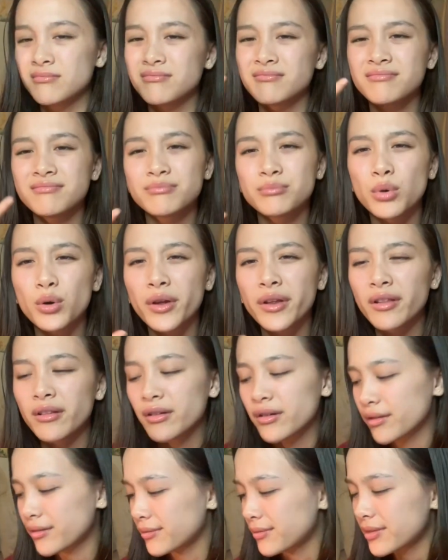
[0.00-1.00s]

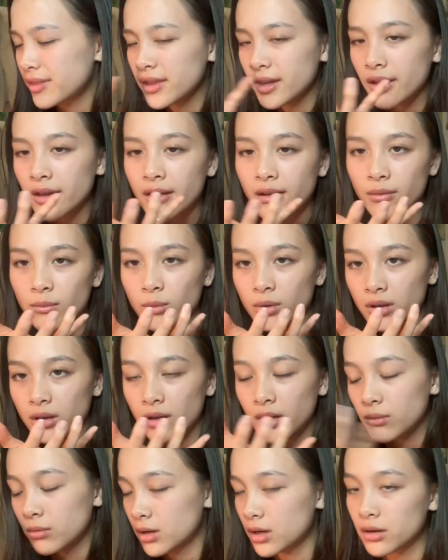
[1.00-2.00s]
boiler thing, with
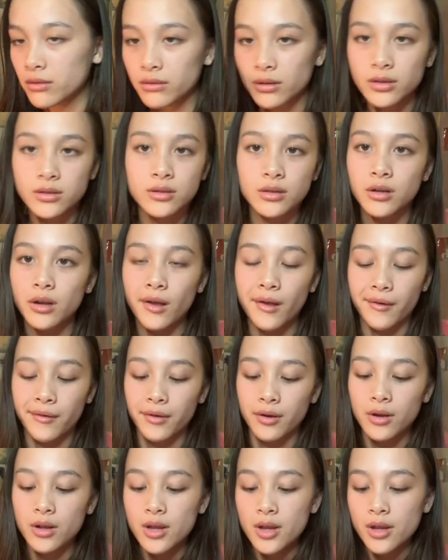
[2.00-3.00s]
whatever, I don't know.
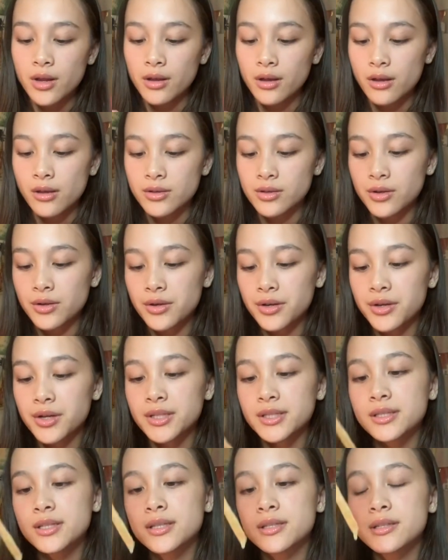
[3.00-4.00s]
So your
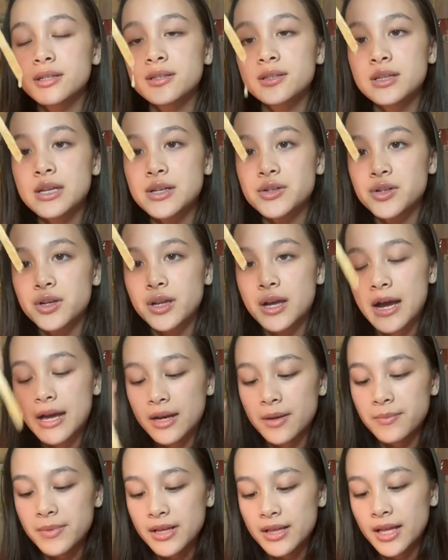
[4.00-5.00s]
consistency should kind of
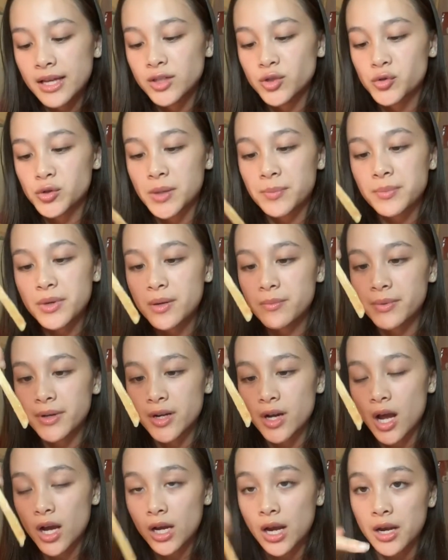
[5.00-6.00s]
be like drippy, but
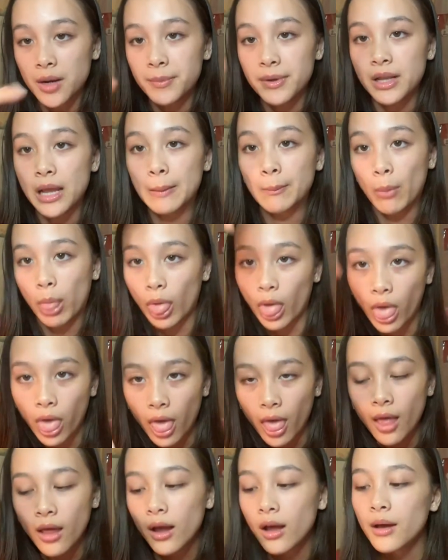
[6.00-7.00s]
not kind of be like bleh,
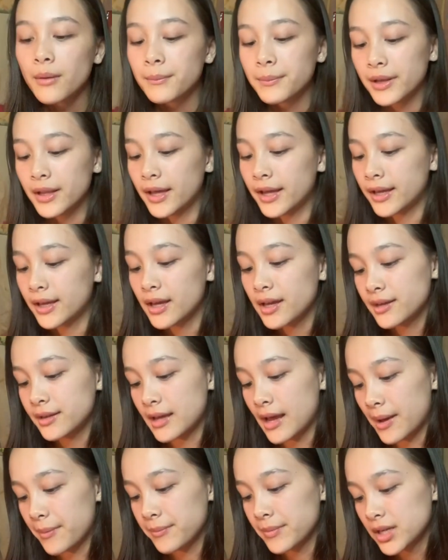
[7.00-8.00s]
but like,
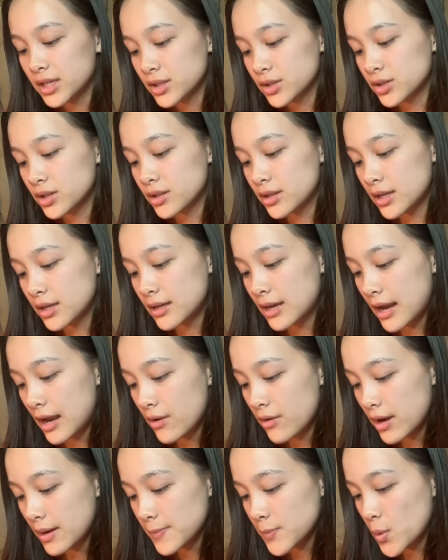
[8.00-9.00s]
yeah. So then now
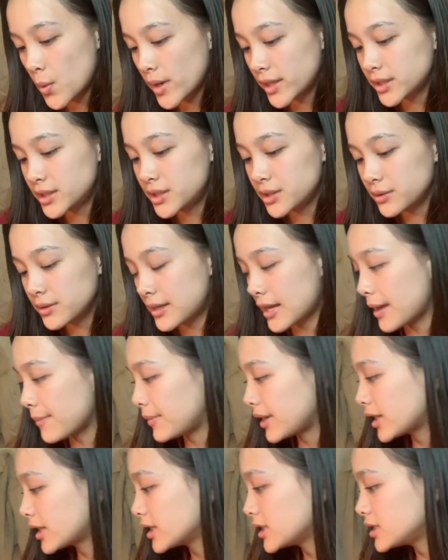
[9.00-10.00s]
I'm going to get my
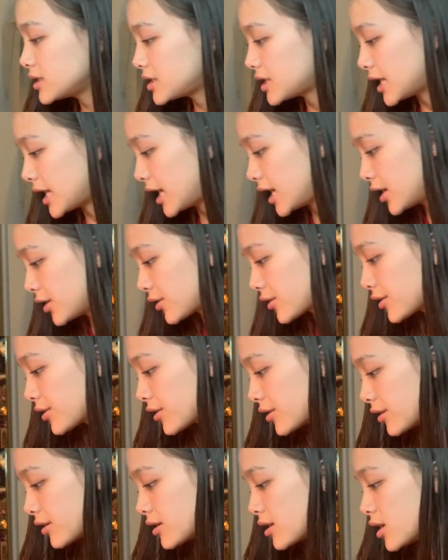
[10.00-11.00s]

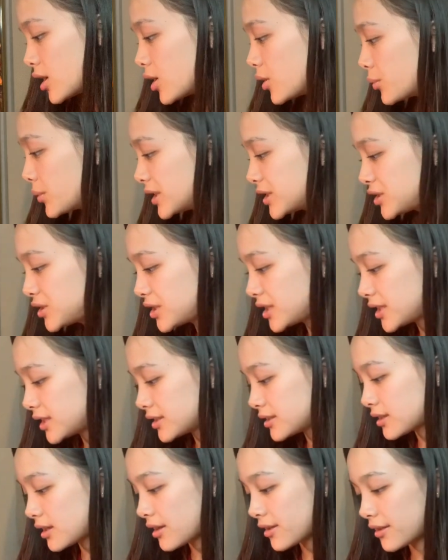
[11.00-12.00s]
container, which is
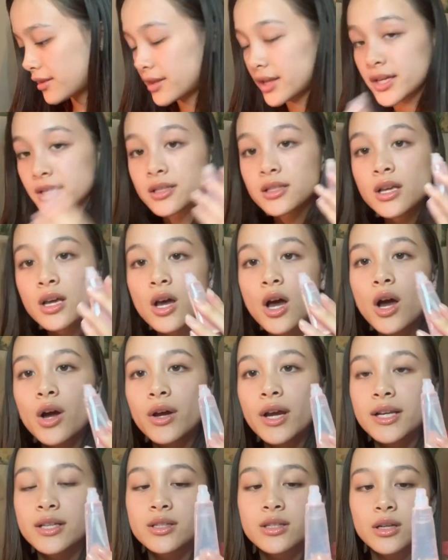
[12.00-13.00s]
this.
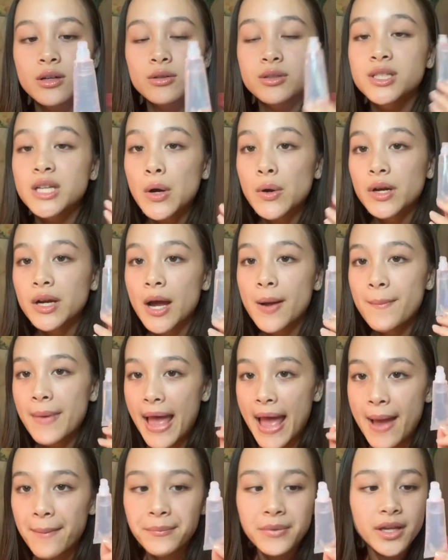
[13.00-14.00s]
Okay, so don't come
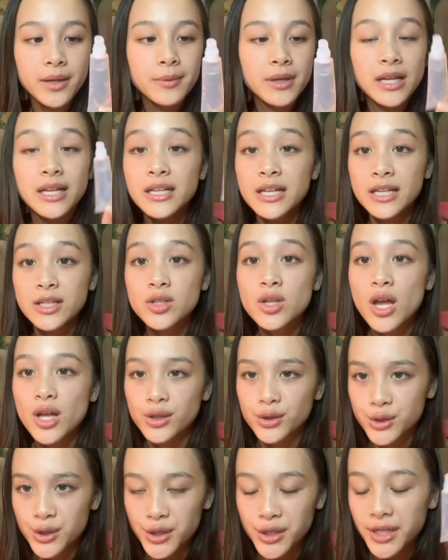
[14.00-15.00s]
at me. It is
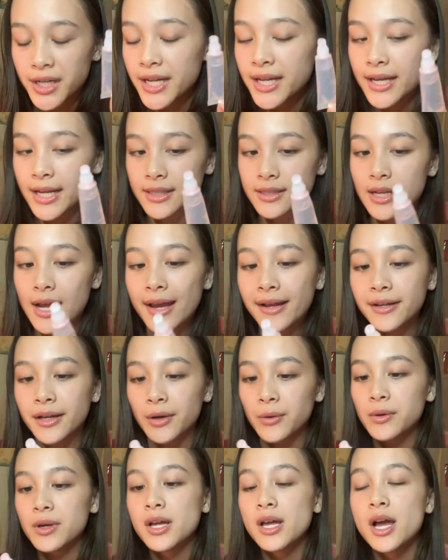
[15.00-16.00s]
dirty. Yes, I
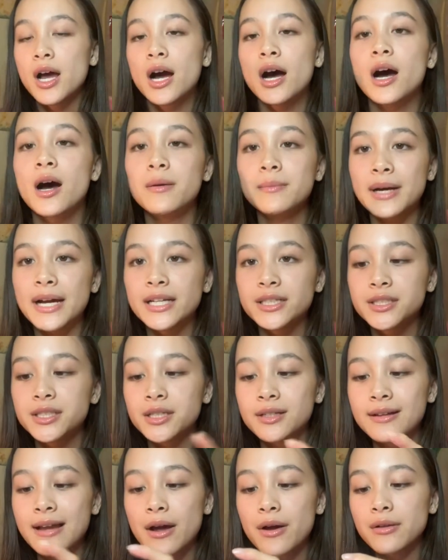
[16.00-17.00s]
know. I
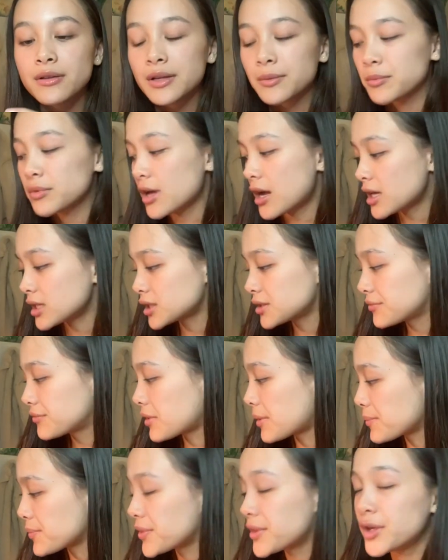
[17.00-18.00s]
took out lip gloss
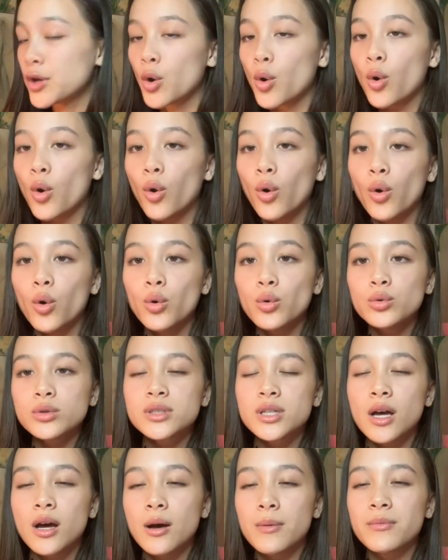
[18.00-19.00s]
from the old
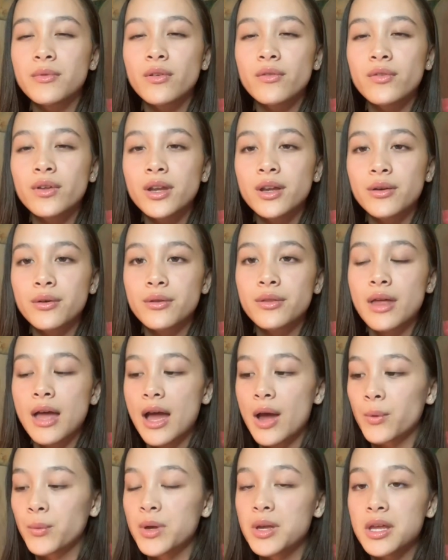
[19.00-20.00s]
video
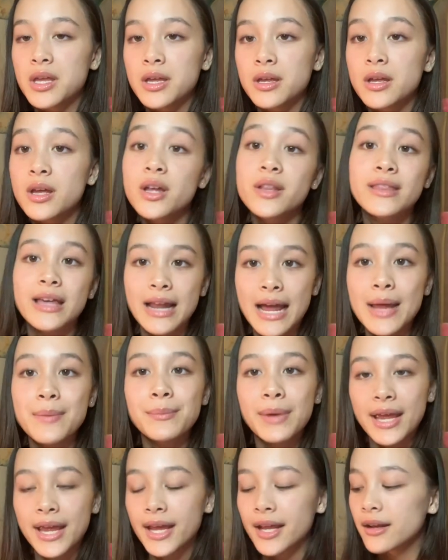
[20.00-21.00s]
that I
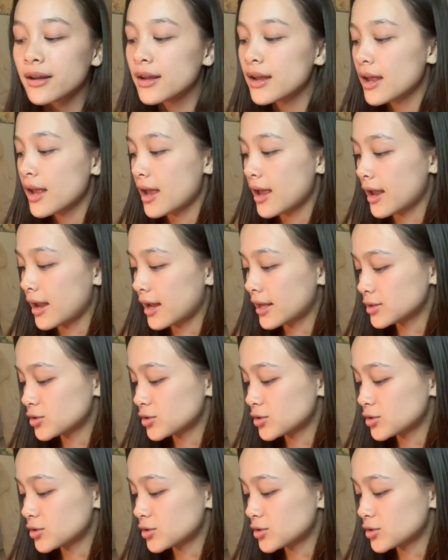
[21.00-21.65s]
made, and